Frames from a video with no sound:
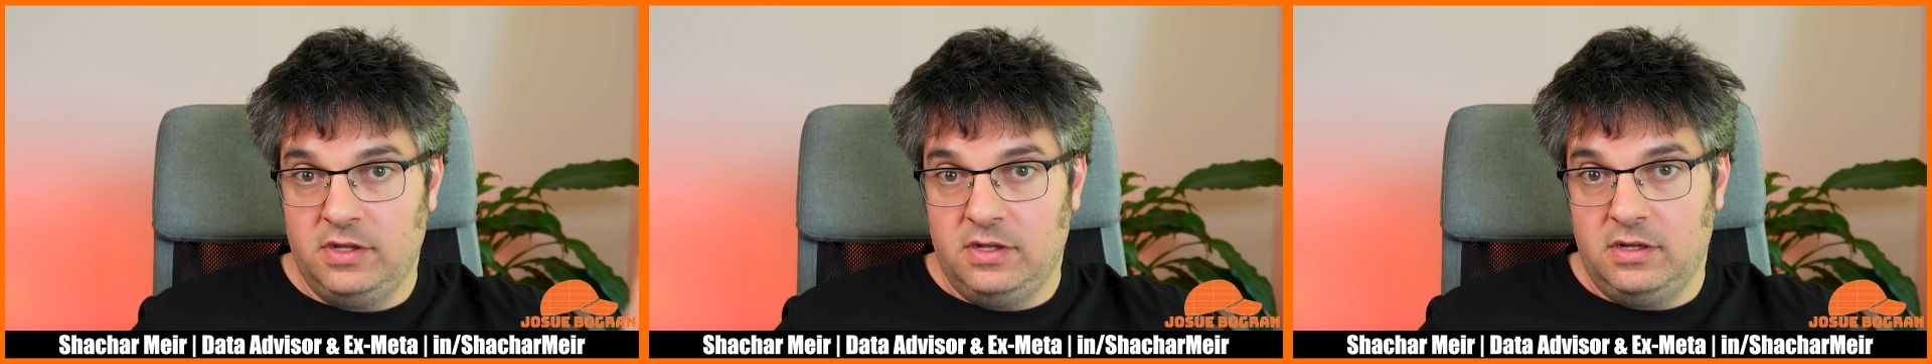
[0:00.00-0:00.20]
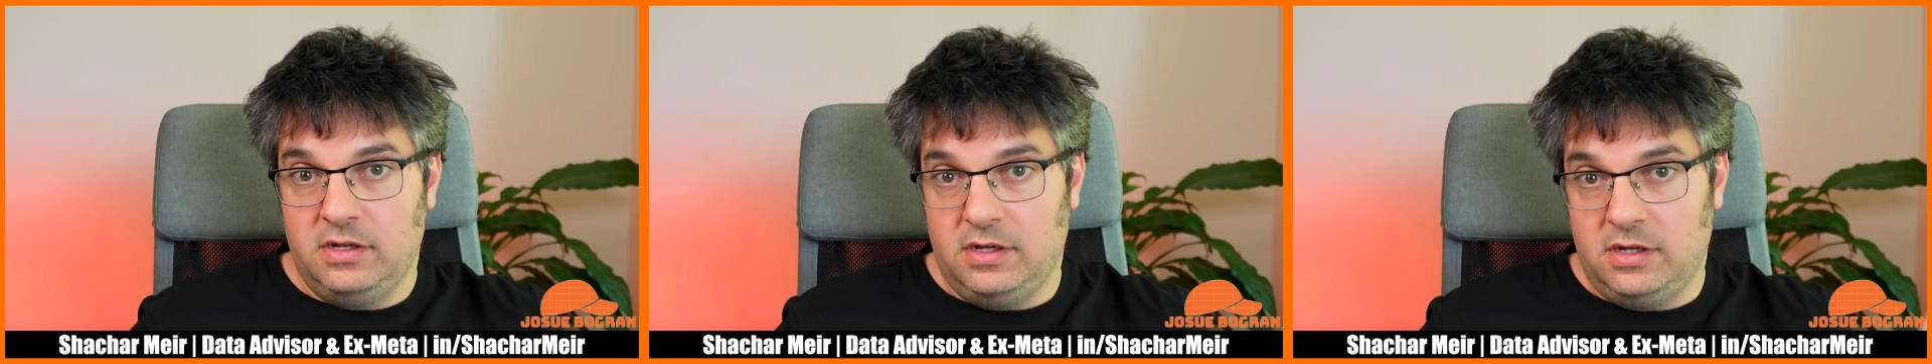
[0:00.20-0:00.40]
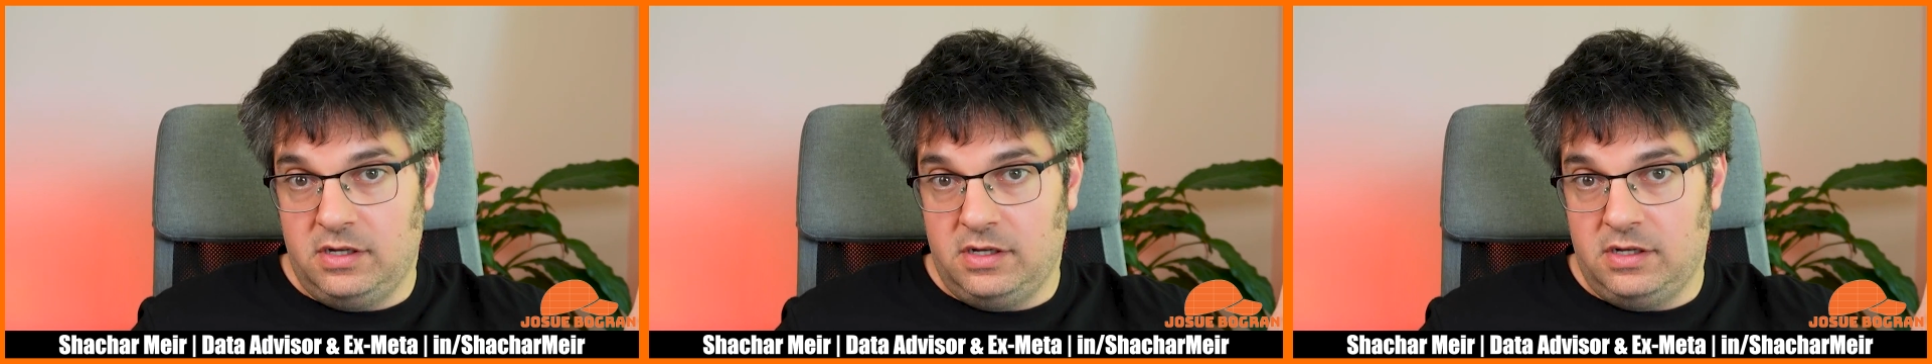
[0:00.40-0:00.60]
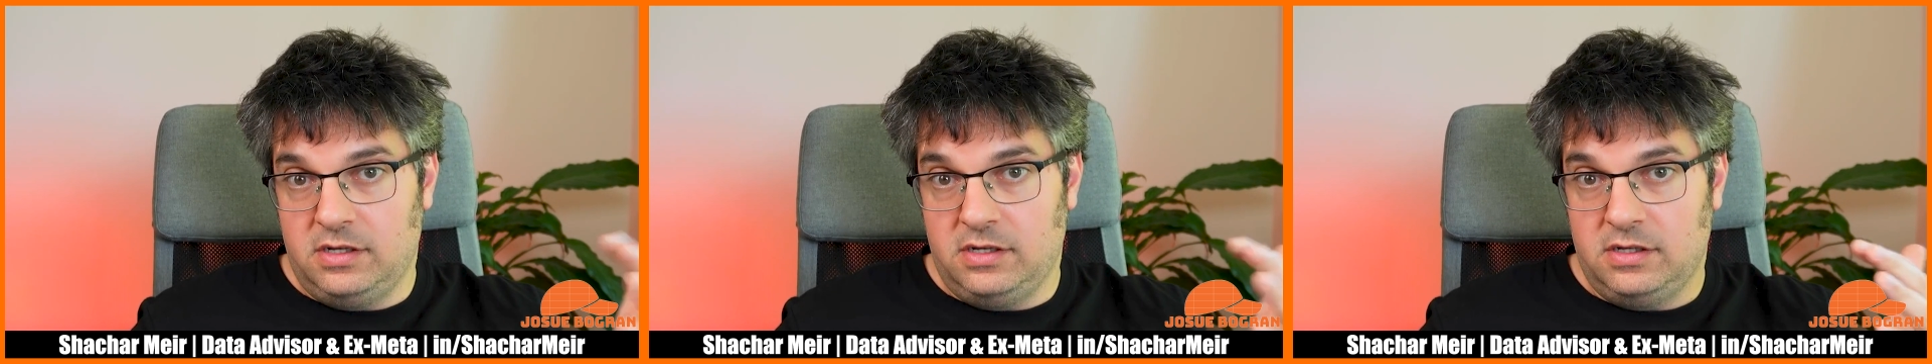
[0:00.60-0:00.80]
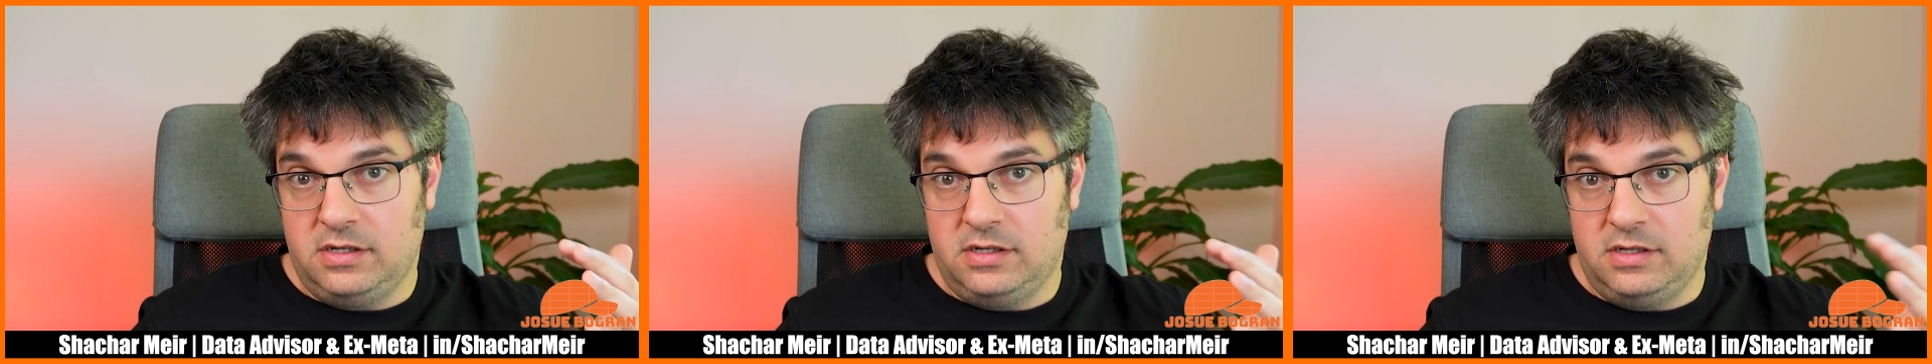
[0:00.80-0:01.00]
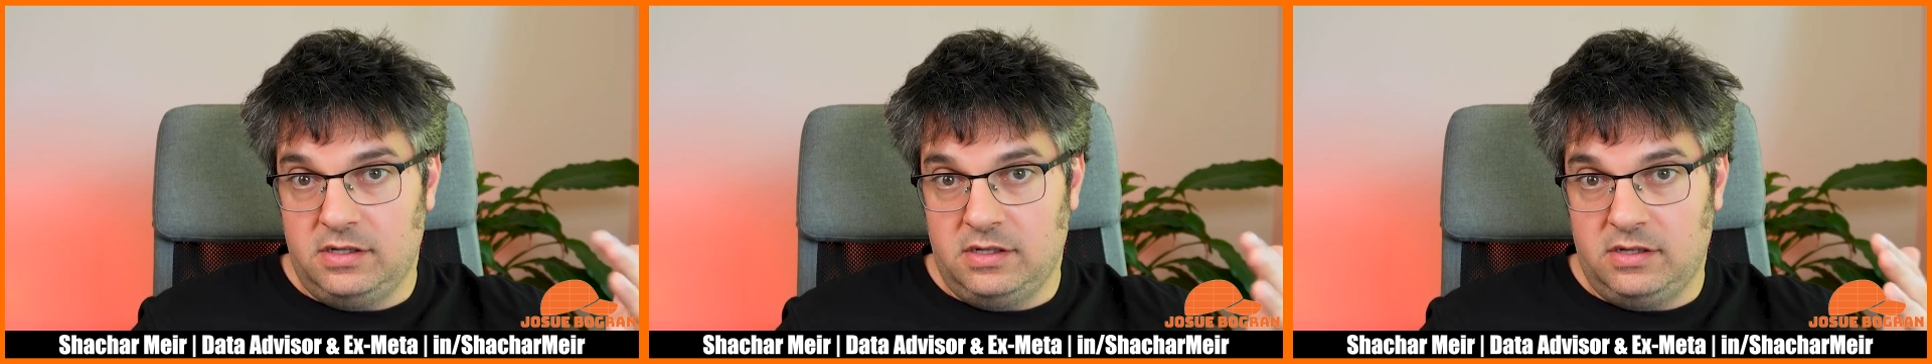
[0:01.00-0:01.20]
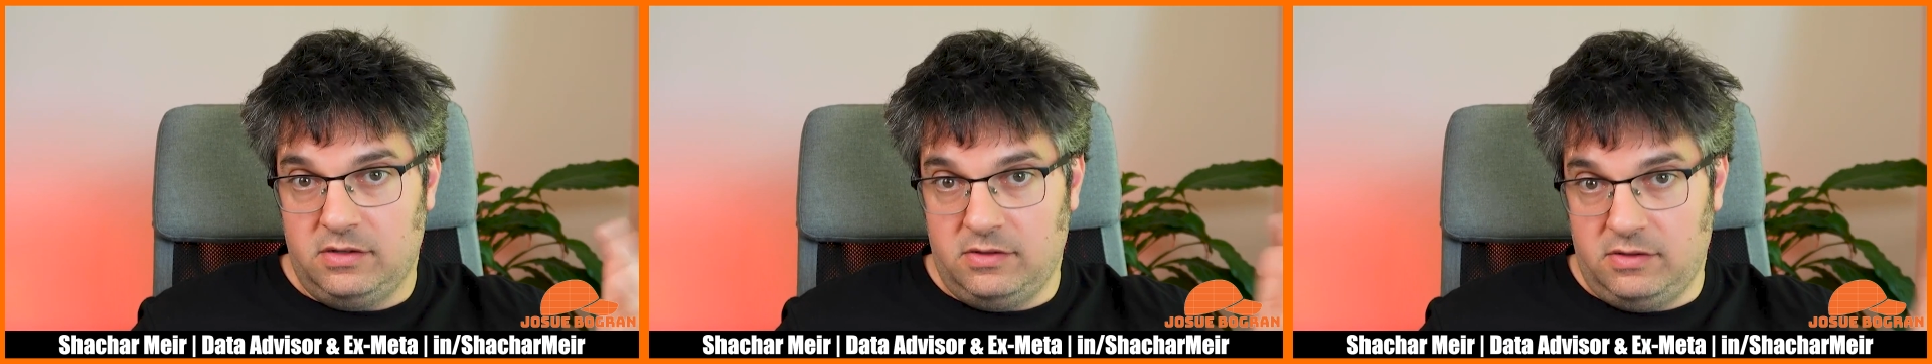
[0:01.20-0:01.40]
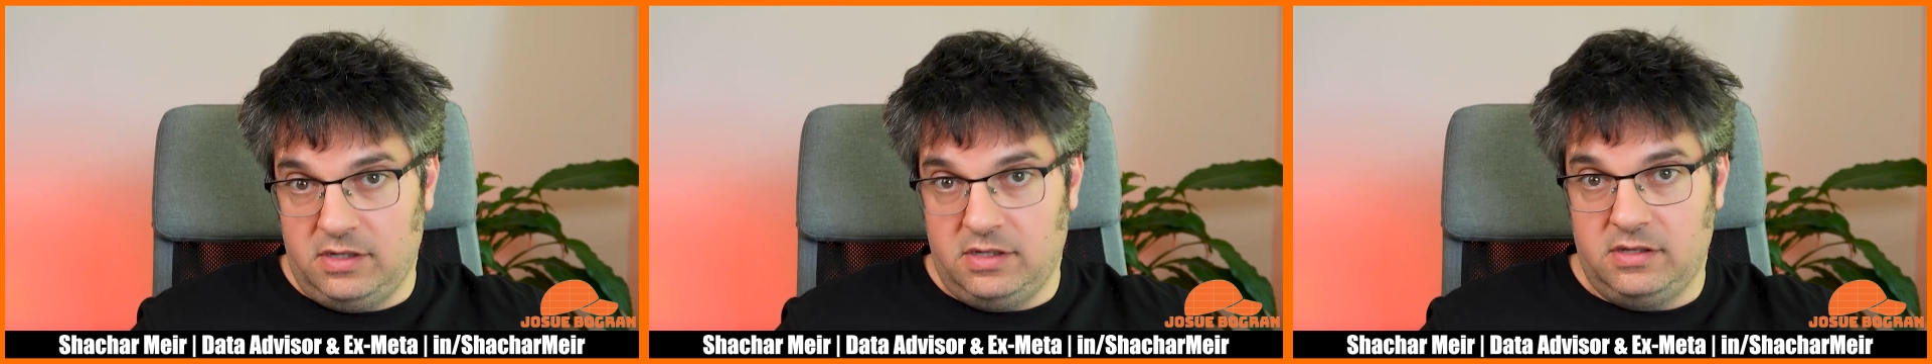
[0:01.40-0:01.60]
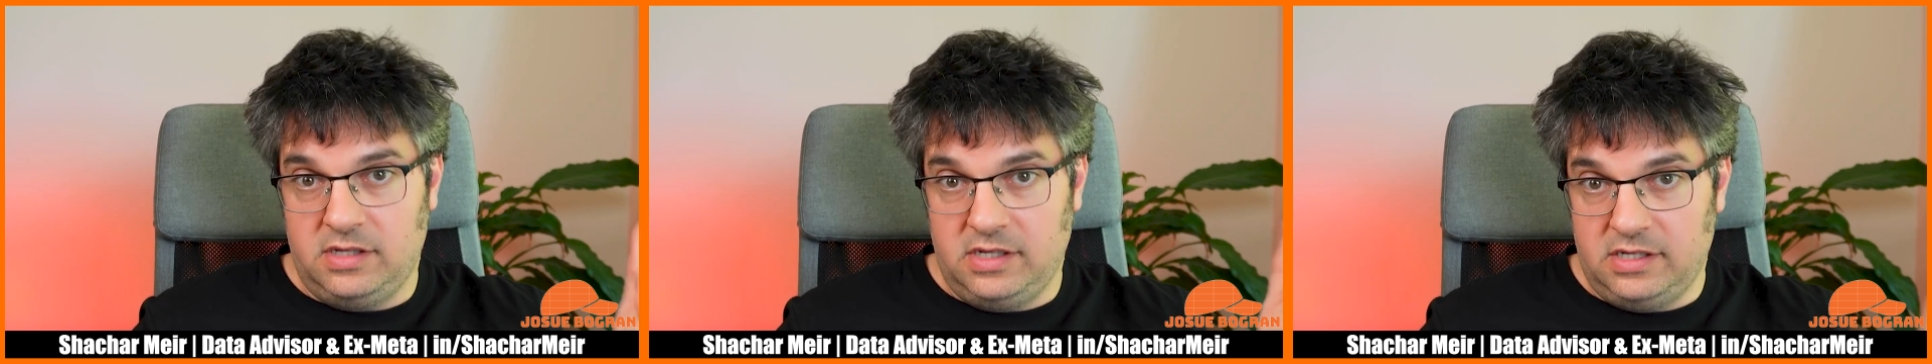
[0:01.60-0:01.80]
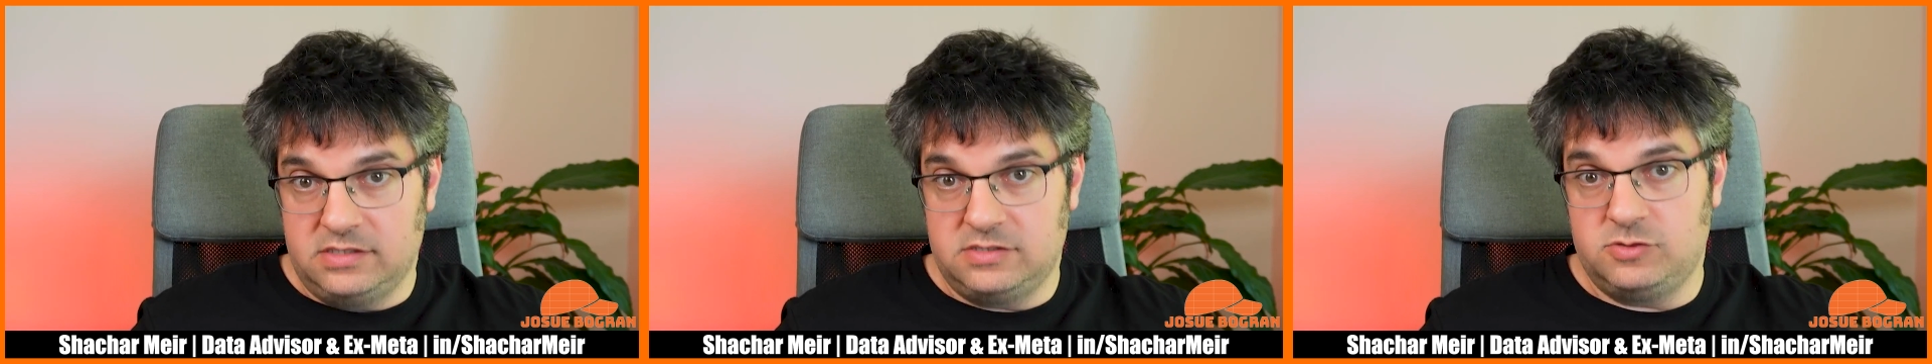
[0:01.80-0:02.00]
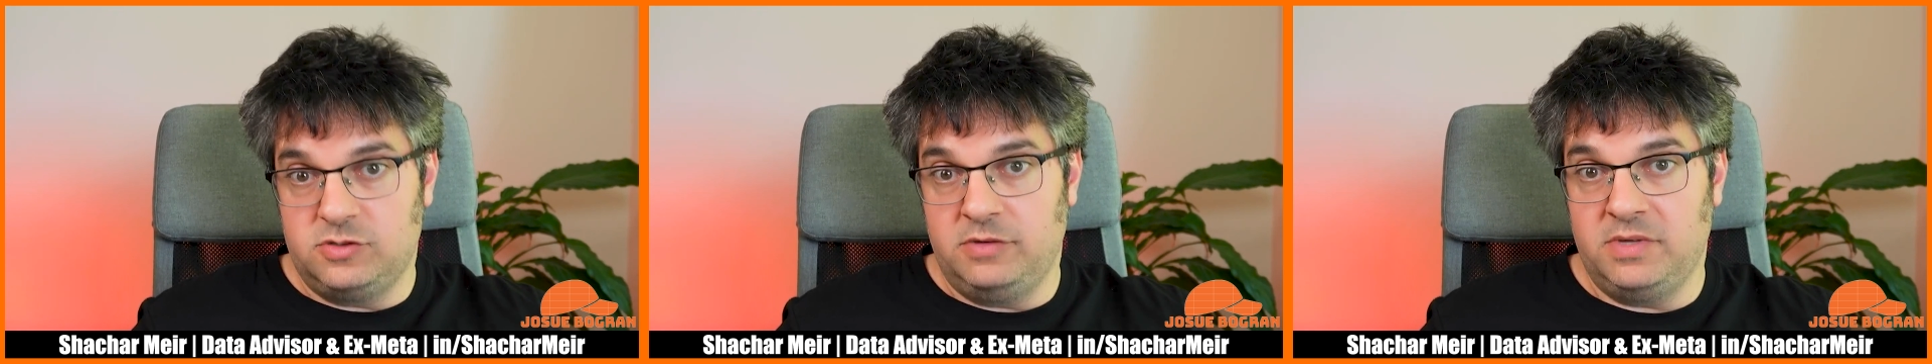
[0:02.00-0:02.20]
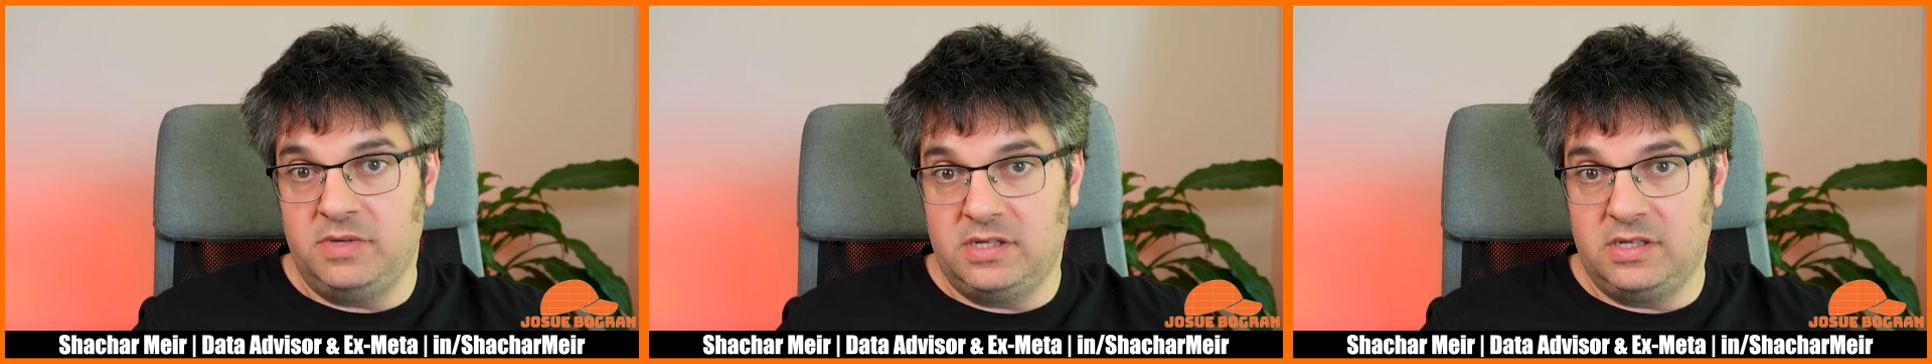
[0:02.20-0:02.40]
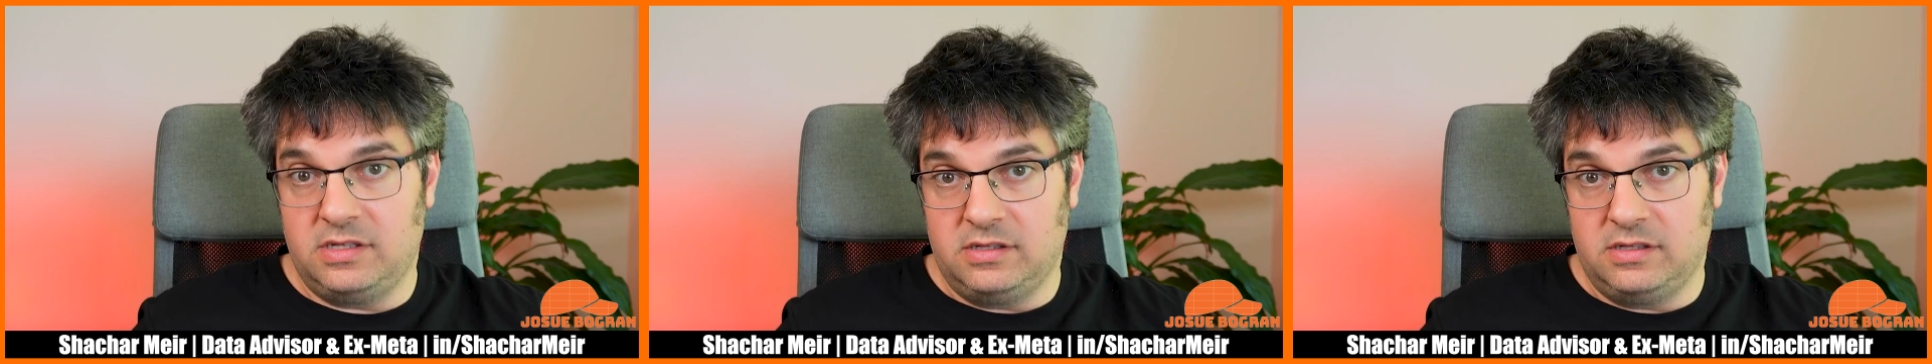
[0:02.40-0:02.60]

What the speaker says: the data streaming